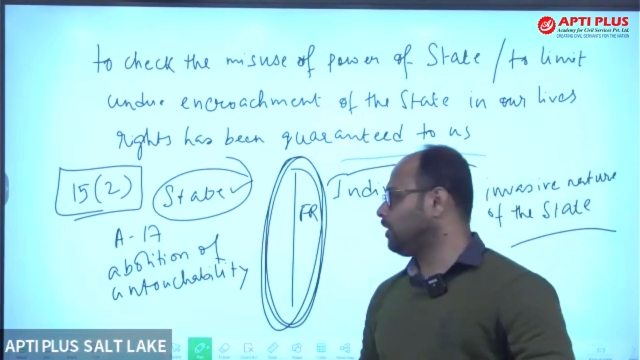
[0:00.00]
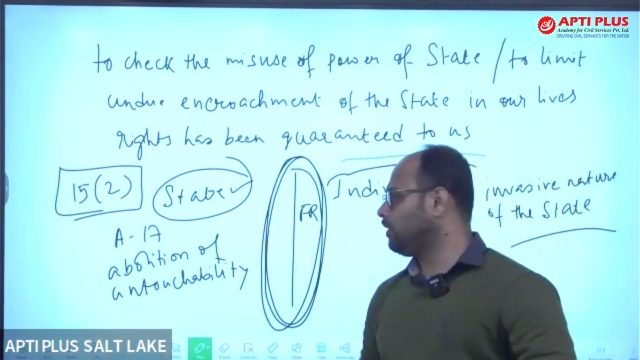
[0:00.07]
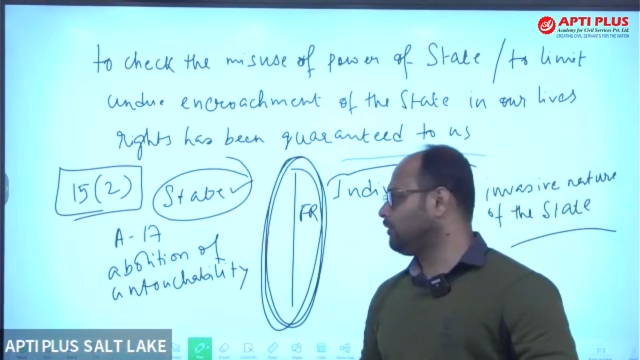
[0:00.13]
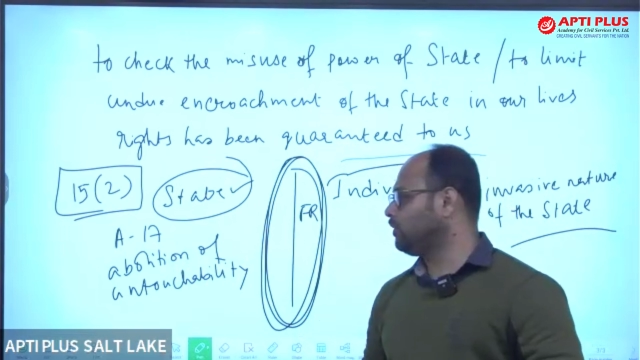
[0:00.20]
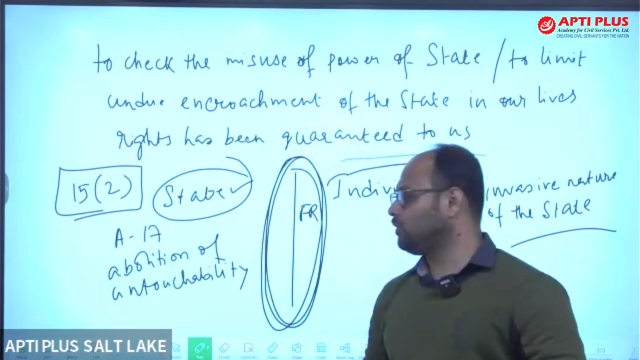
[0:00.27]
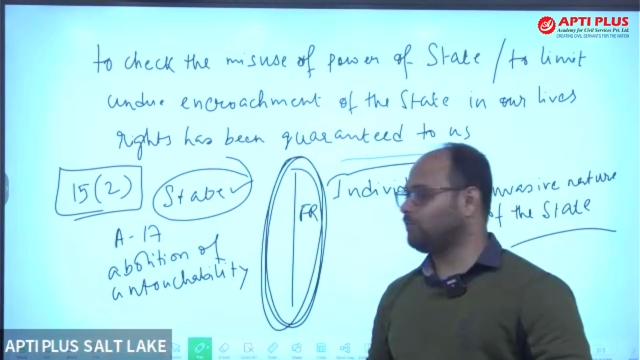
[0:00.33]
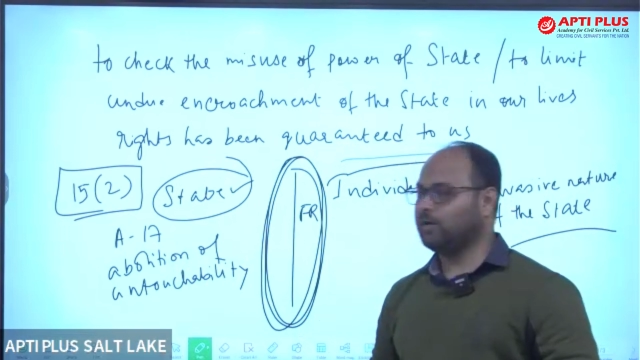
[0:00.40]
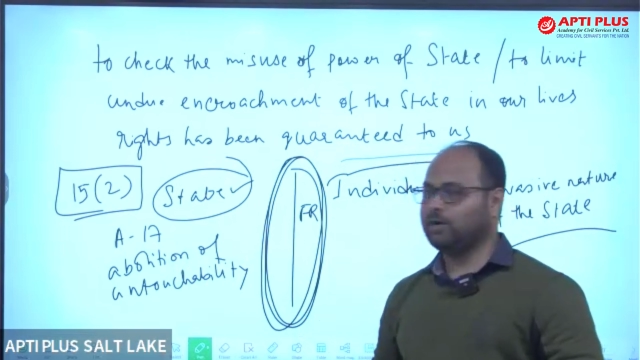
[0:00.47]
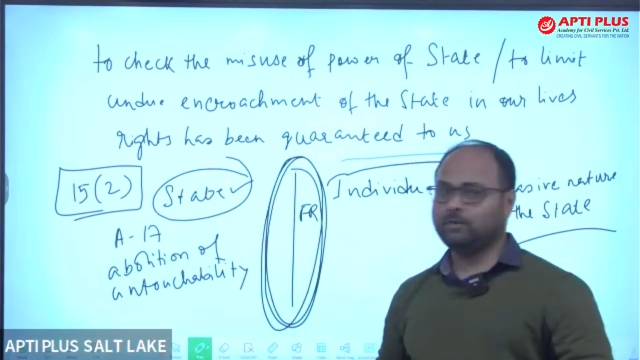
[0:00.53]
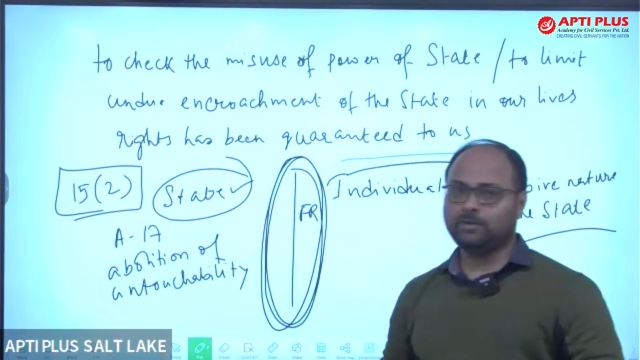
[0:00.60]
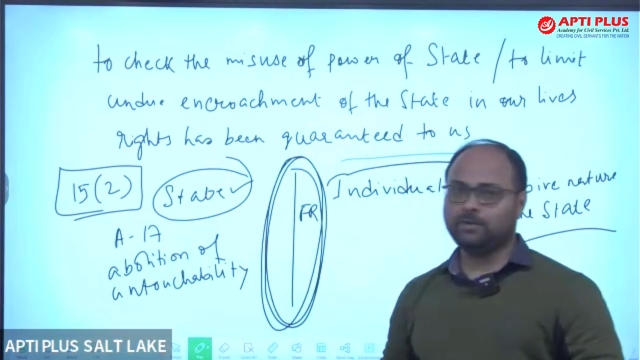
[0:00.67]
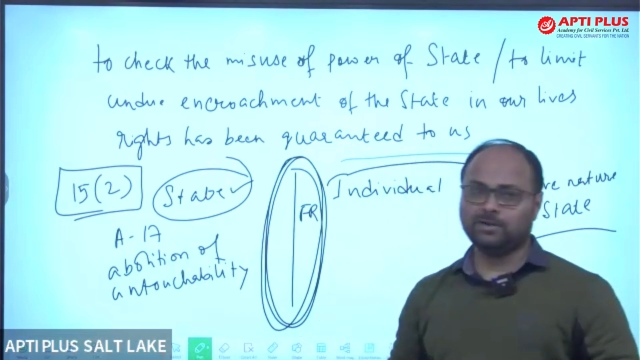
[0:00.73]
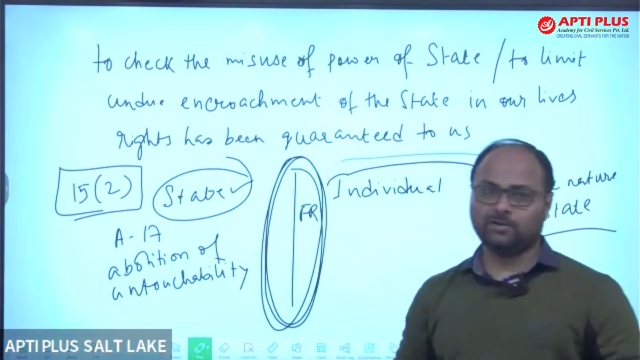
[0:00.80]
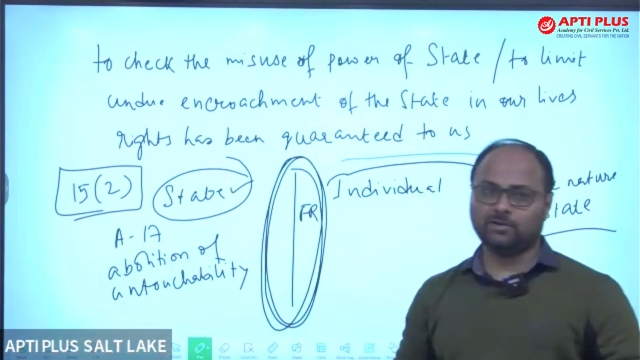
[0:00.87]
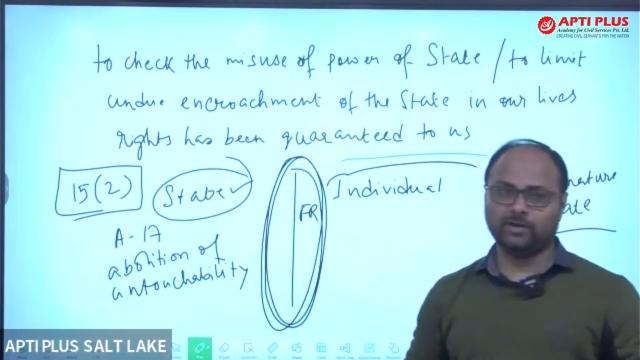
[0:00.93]
of your
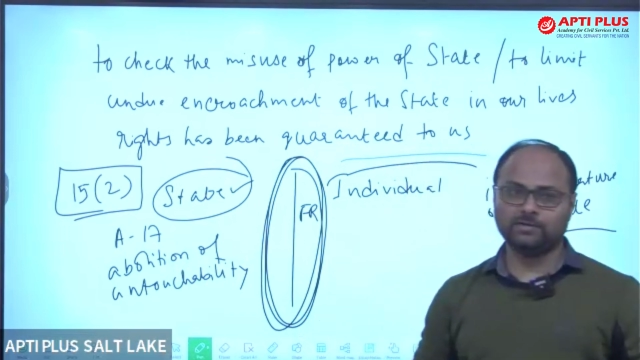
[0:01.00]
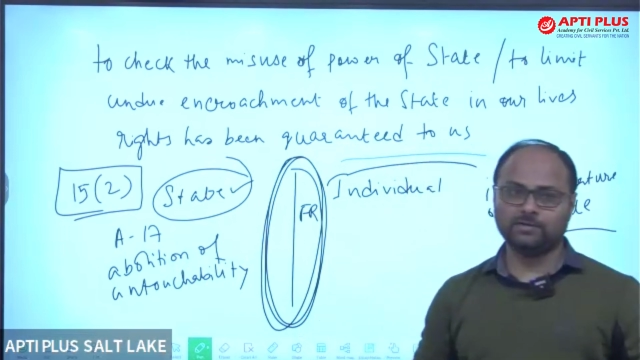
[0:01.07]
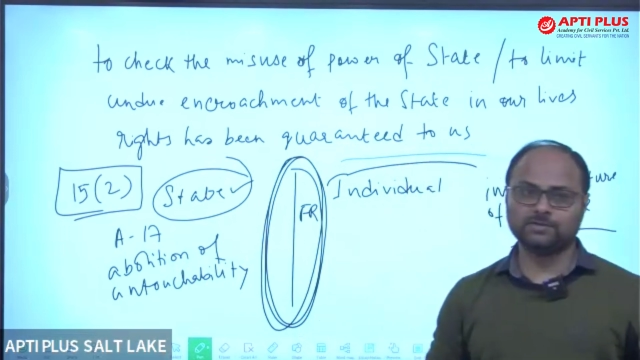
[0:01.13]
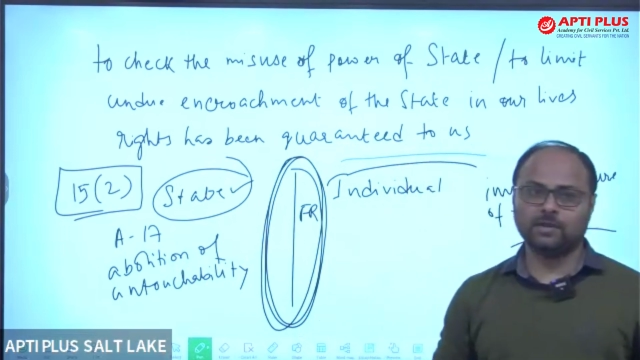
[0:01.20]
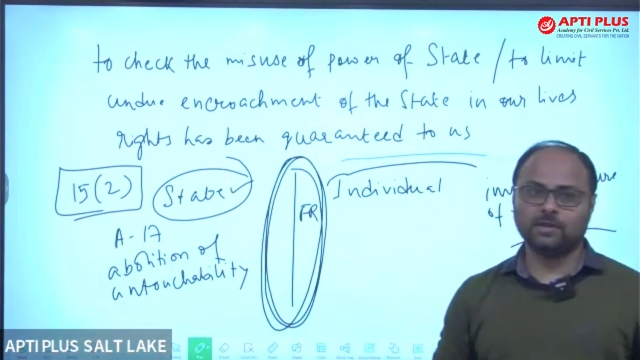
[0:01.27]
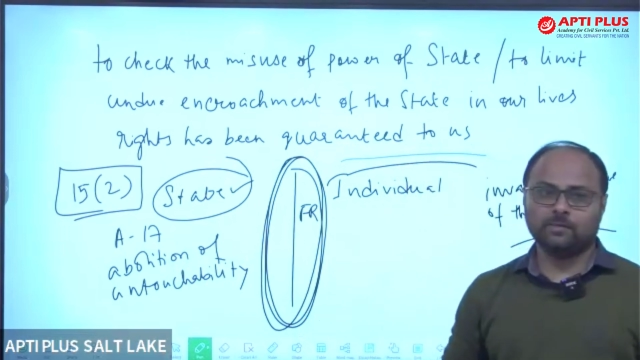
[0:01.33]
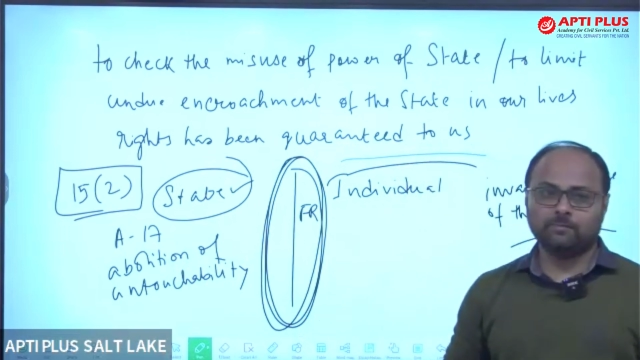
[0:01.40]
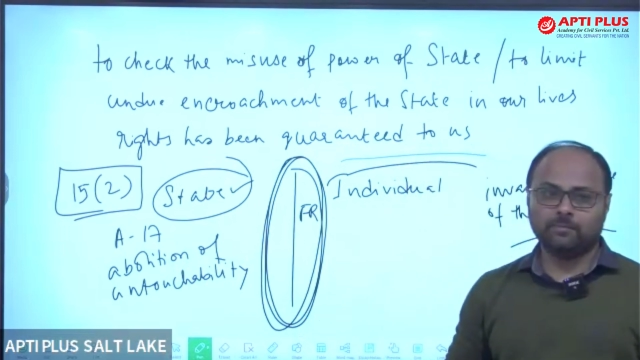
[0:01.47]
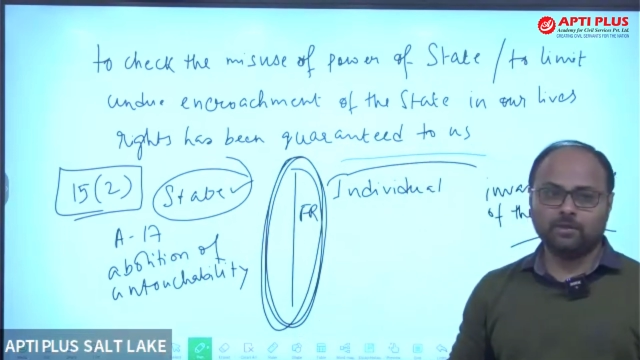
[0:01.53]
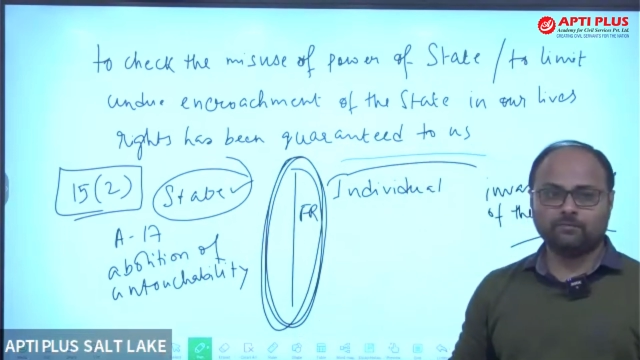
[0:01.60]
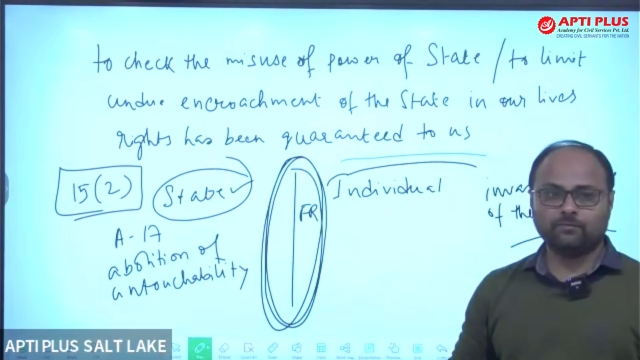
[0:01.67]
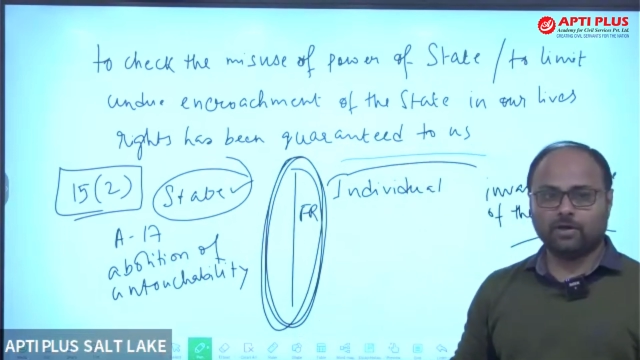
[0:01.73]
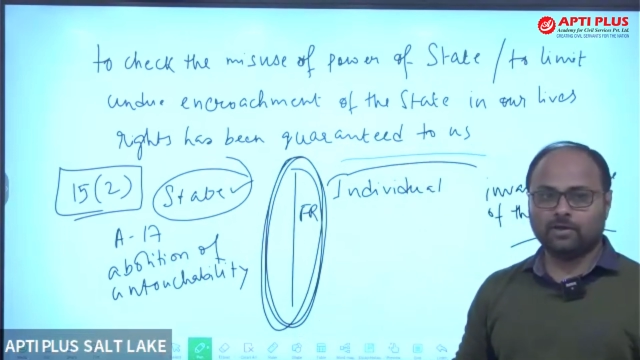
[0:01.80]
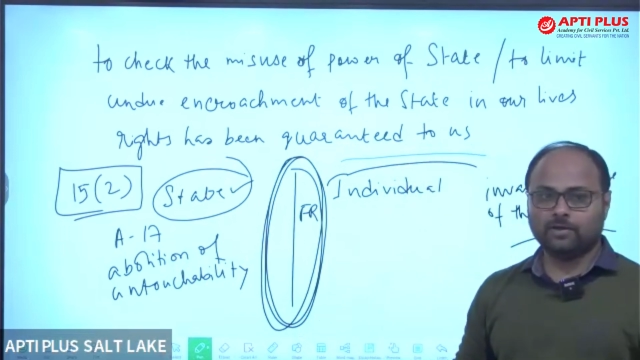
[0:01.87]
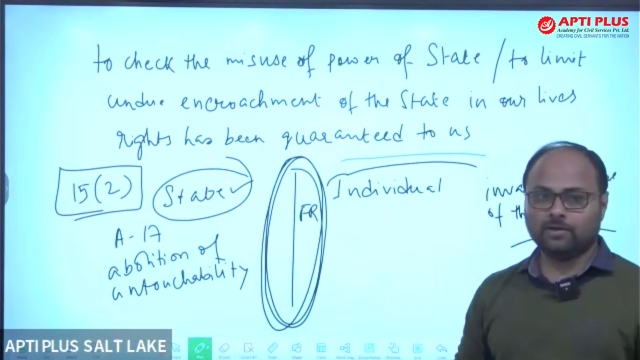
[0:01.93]
fundamental rights being
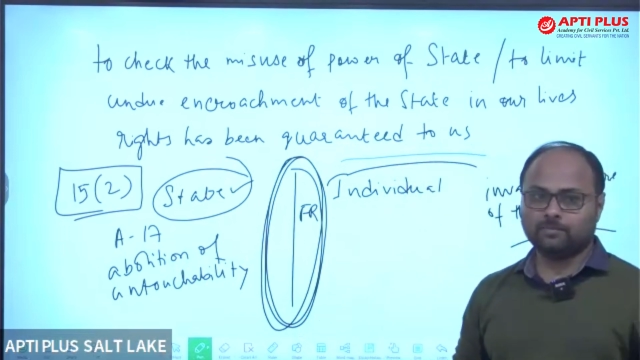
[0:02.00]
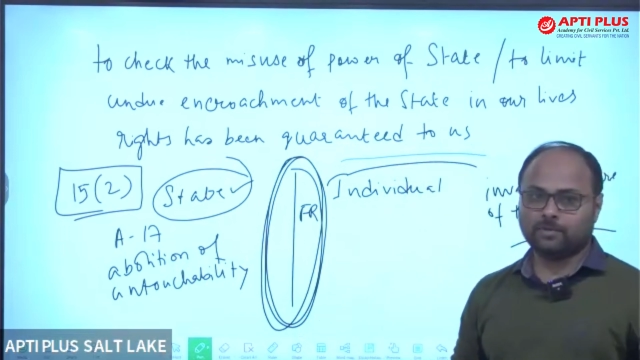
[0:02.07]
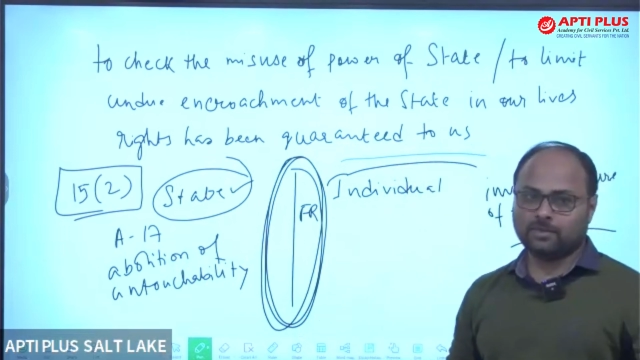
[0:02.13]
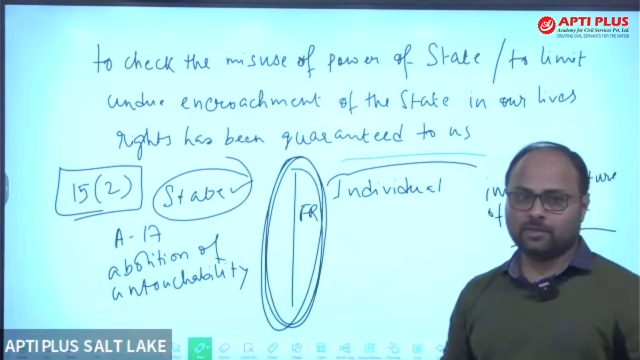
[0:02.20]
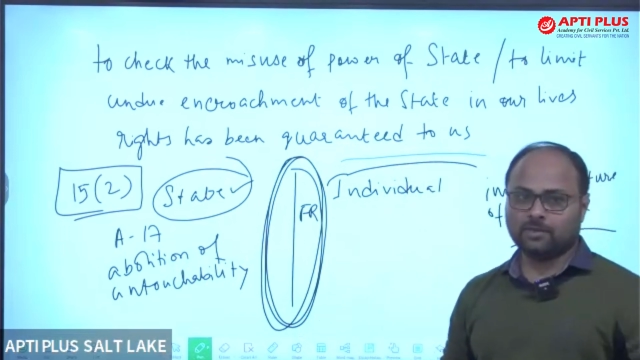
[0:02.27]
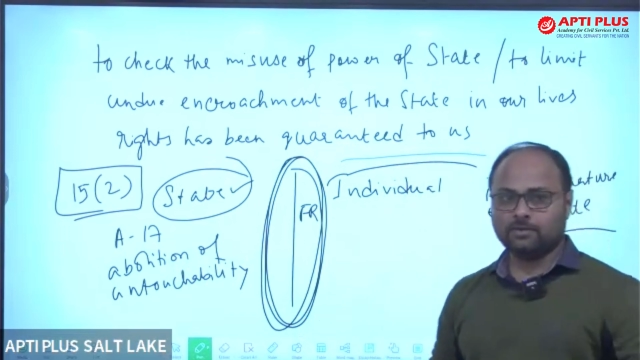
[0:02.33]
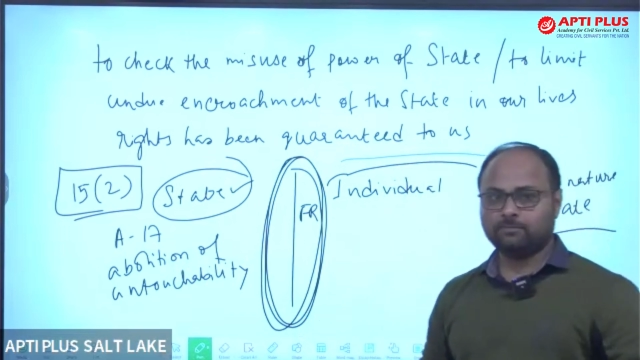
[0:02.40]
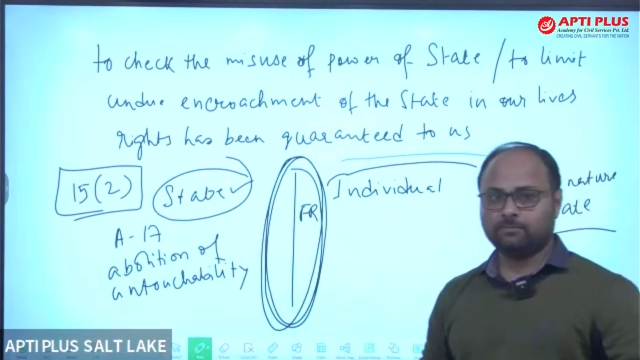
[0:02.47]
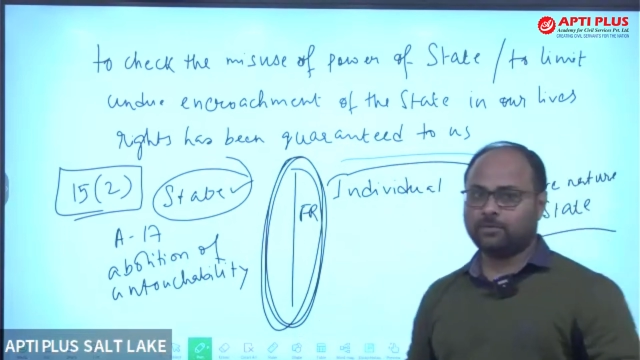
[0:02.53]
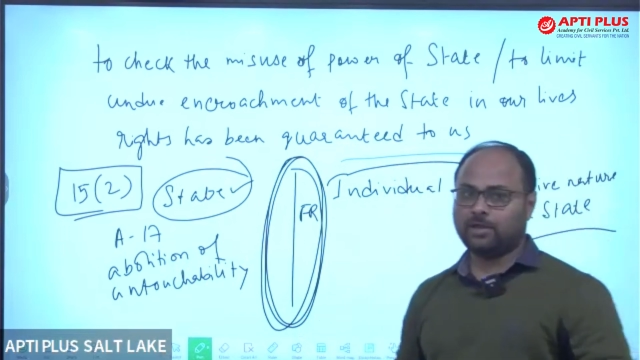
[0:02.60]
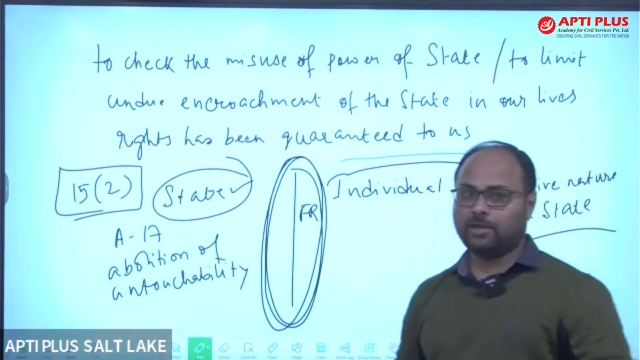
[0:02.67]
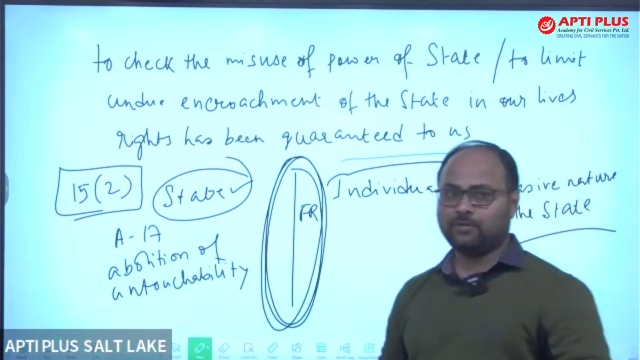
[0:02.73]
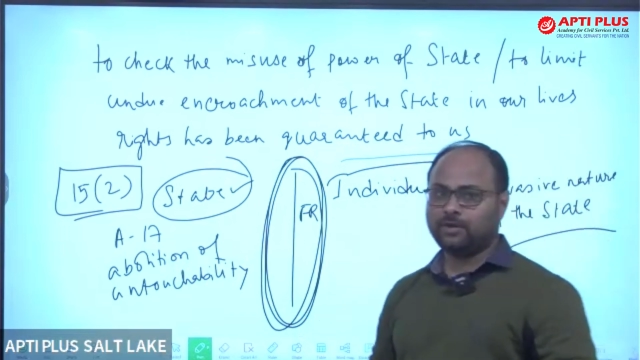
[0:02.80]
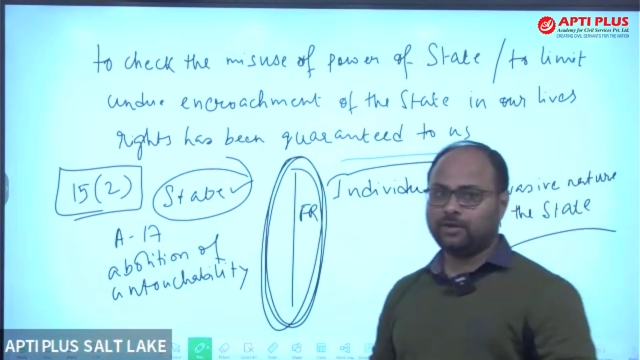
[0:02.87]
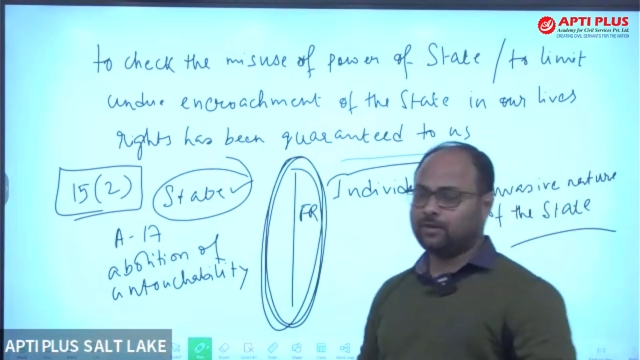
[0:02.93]
violated by the private